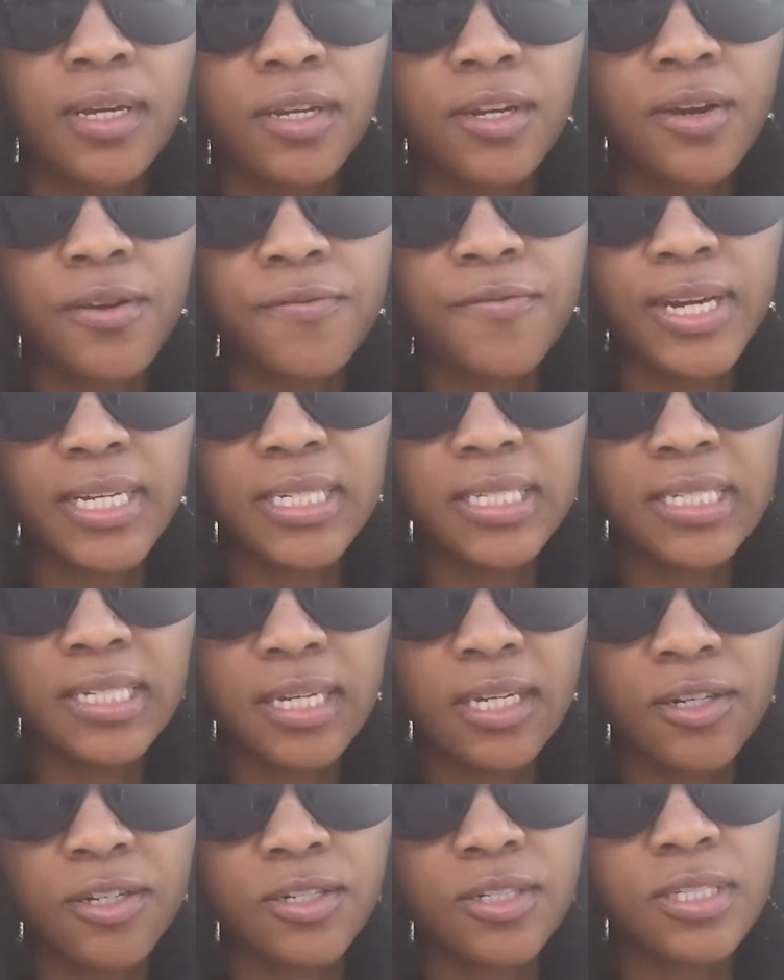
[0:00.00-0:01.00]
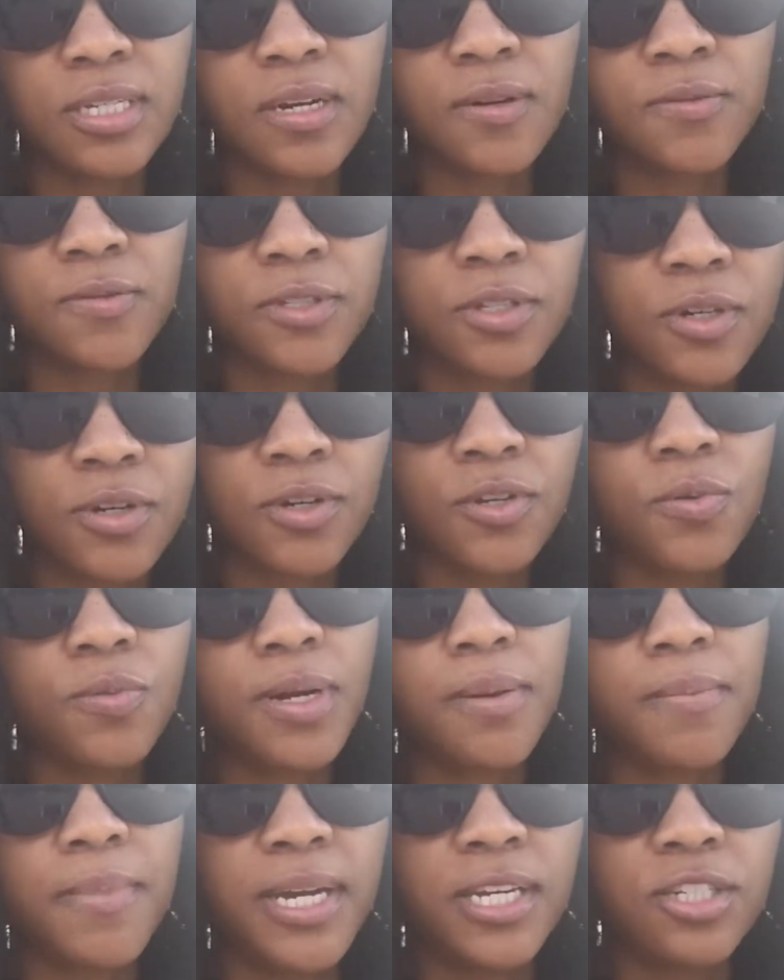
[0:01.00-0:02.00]
You're investing in yourself, so you
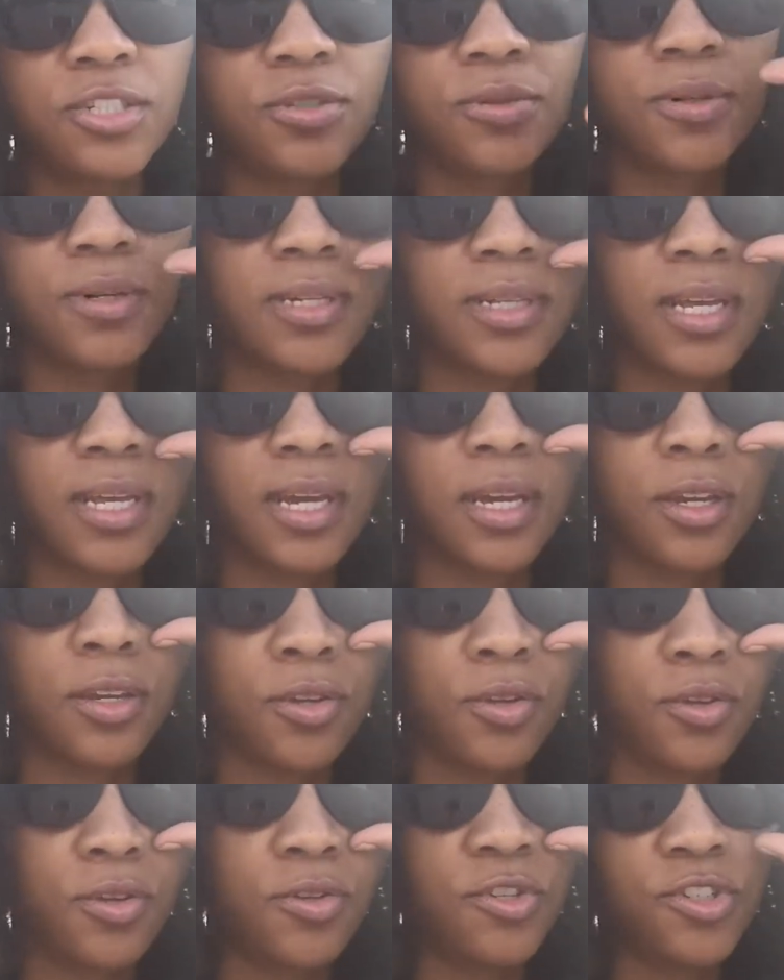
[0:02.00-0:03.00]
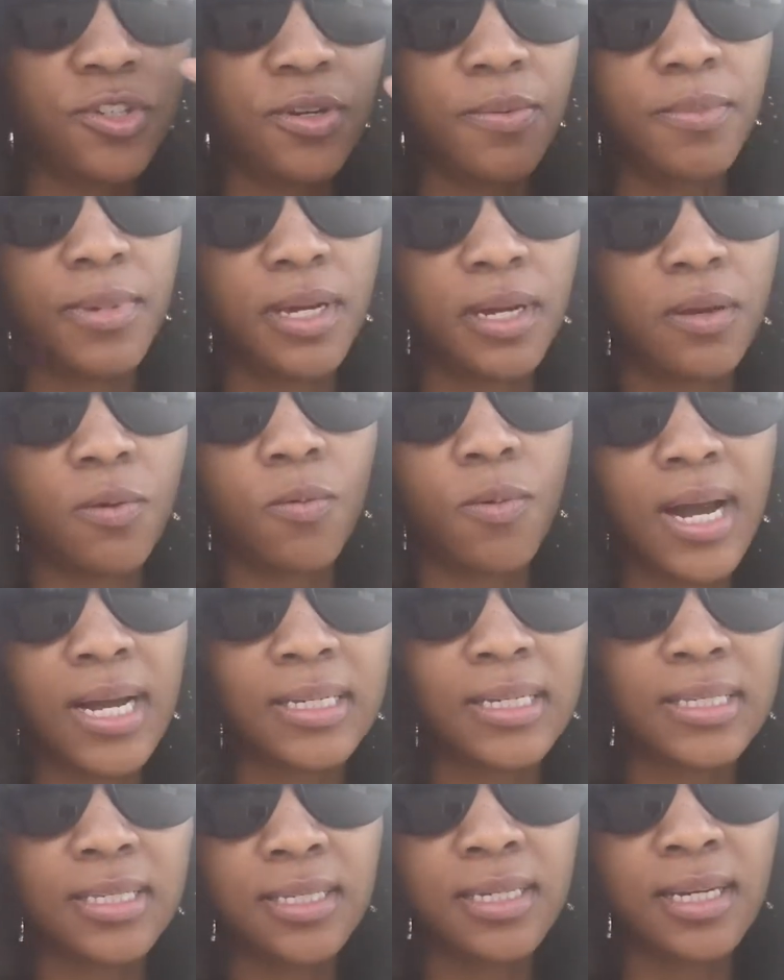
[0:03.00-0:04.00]
want to make sure that you use your money
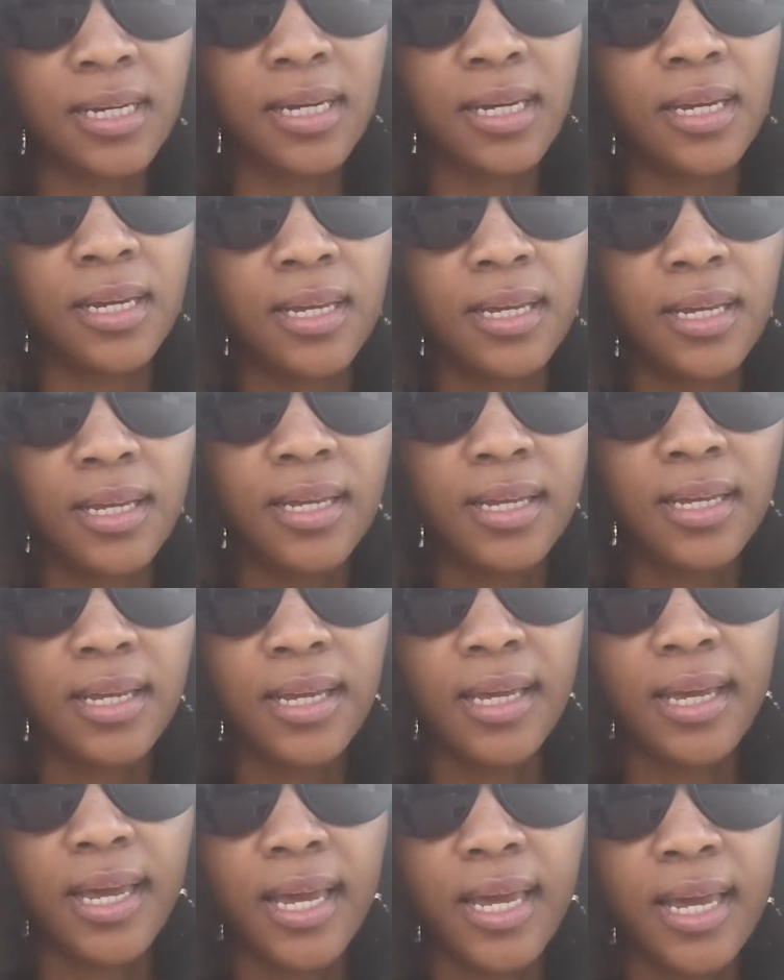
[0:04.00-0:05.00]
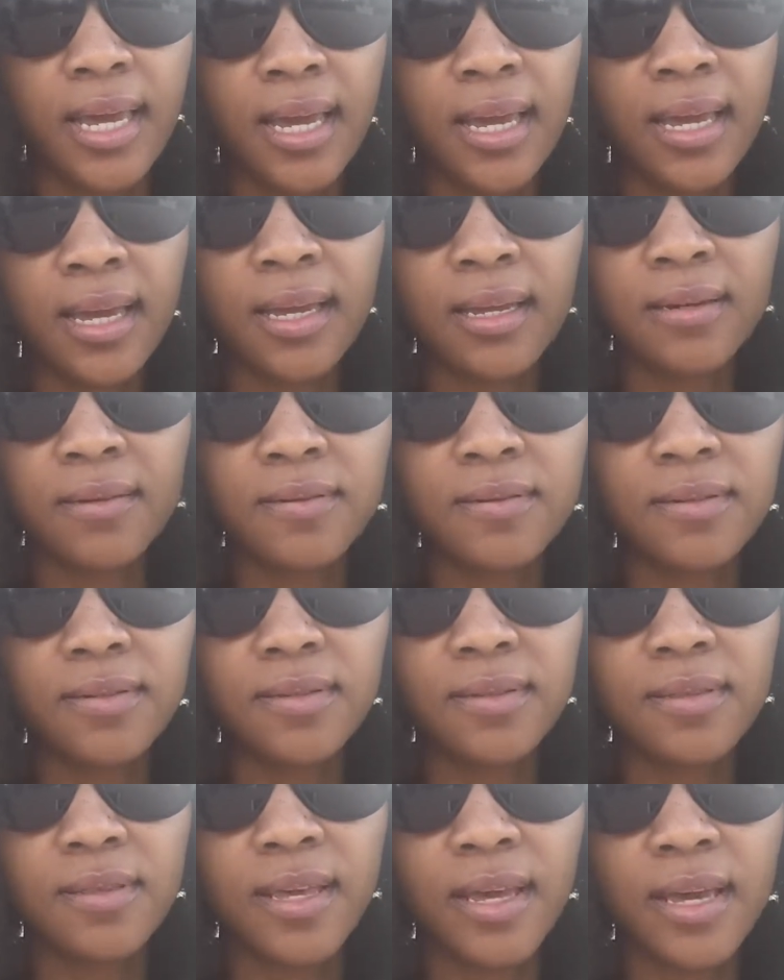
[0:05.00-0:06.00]
wisely, and
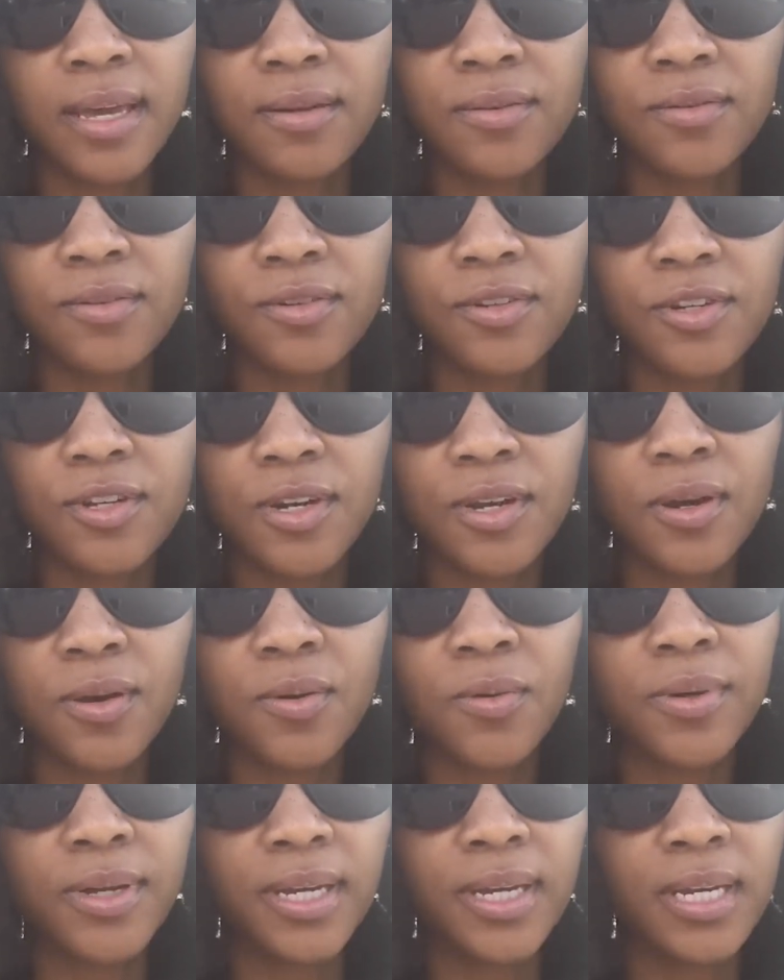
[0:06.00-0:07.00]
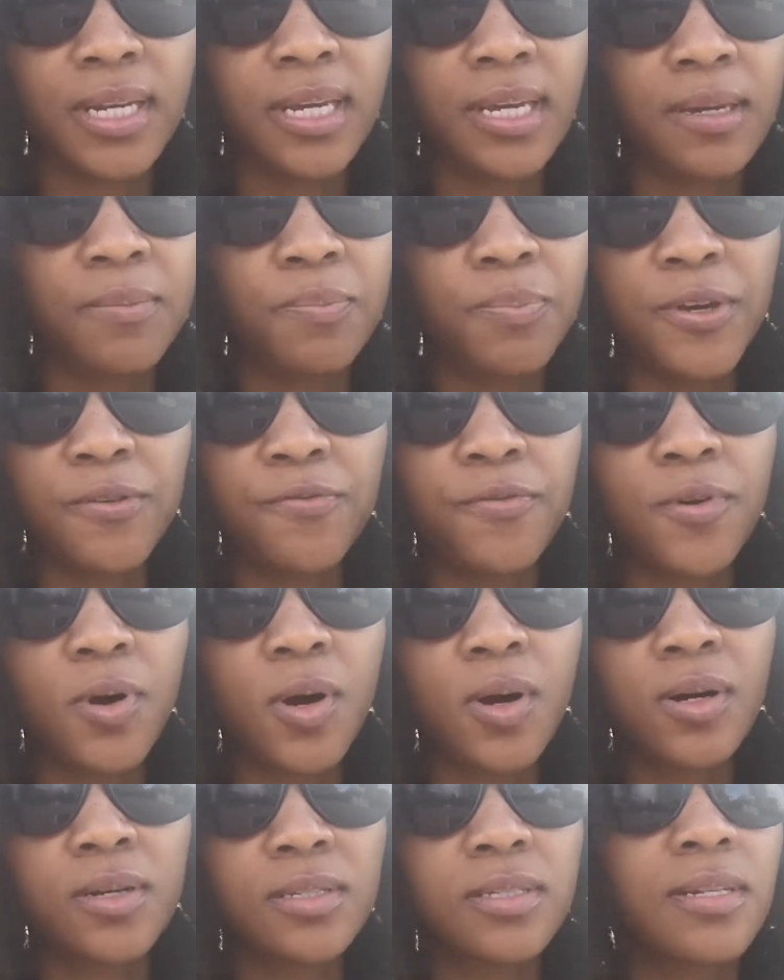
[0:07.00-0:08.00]
that, you know, any
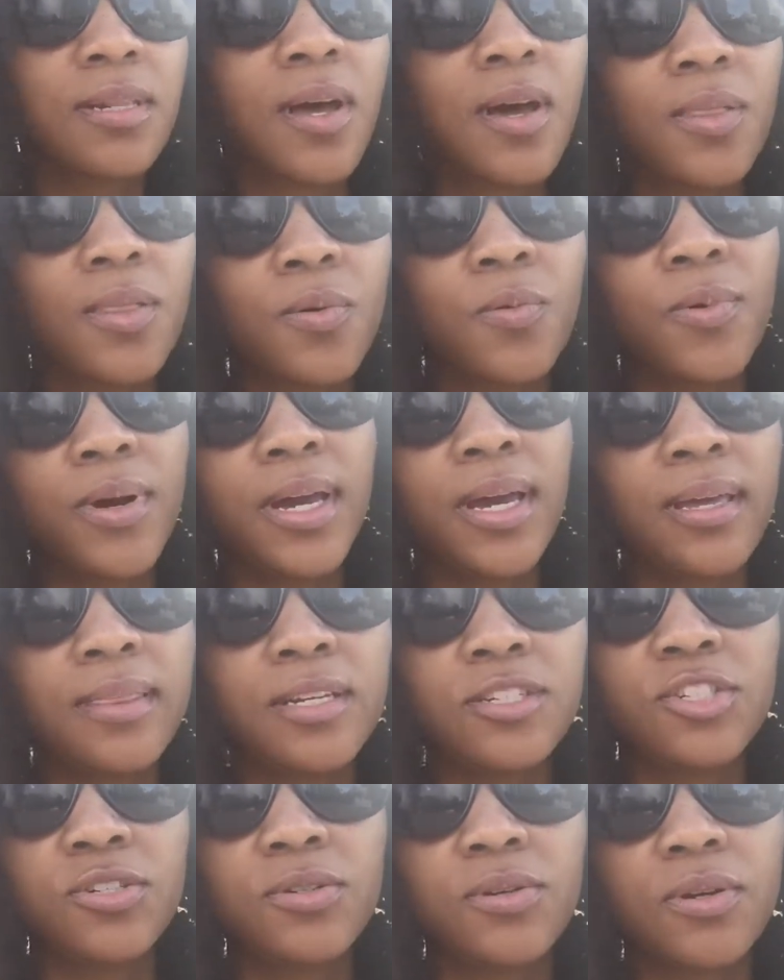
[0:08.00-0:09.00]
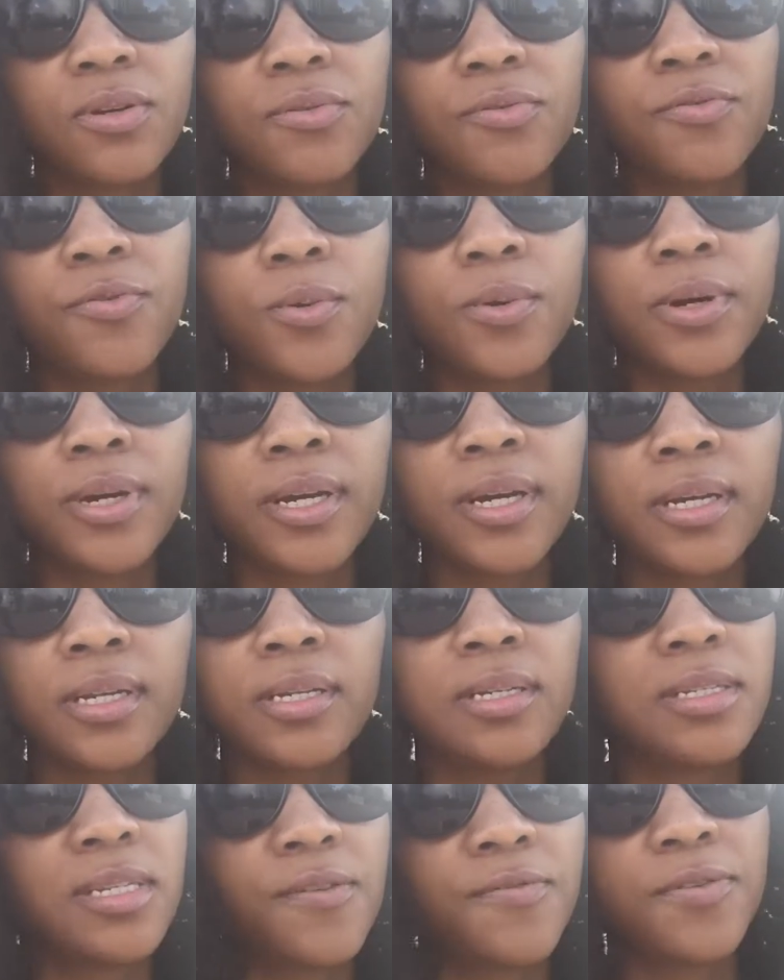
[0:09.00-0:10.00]
pitfalls along the way that you can avoid,
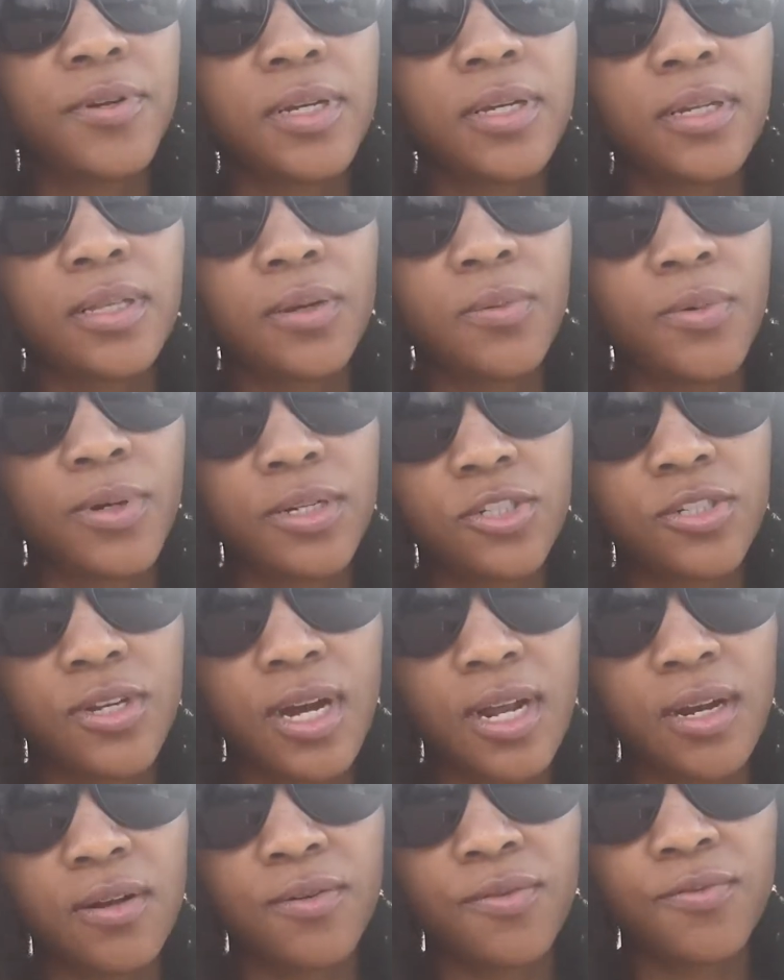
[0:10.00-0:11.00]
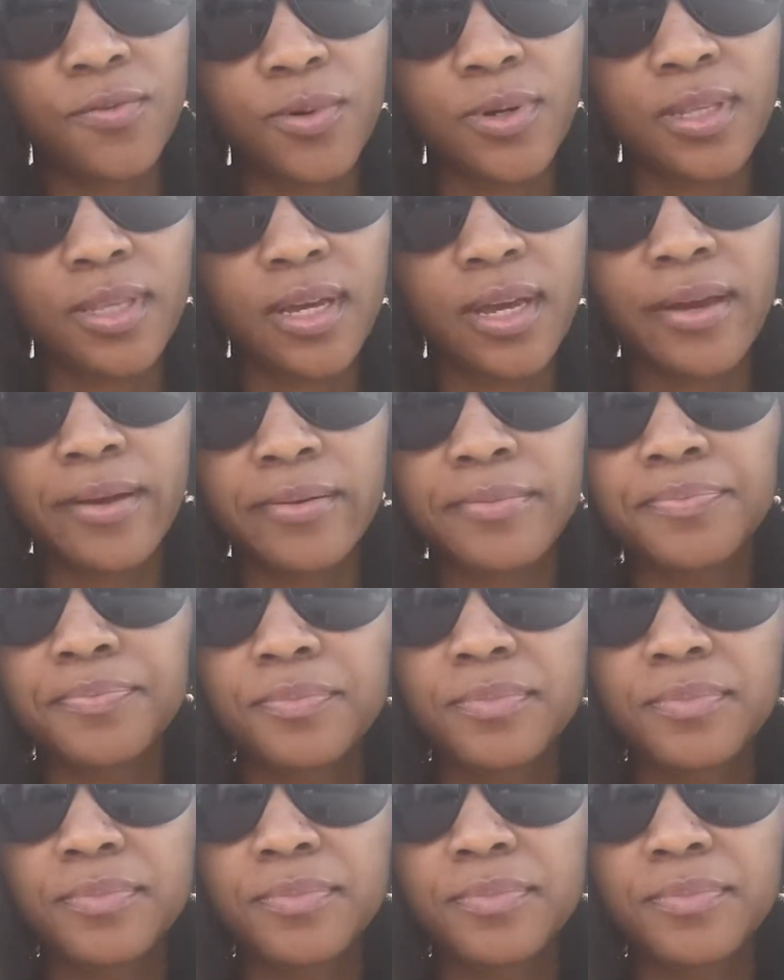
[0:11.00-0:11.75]
you definitely want to try to avoid that.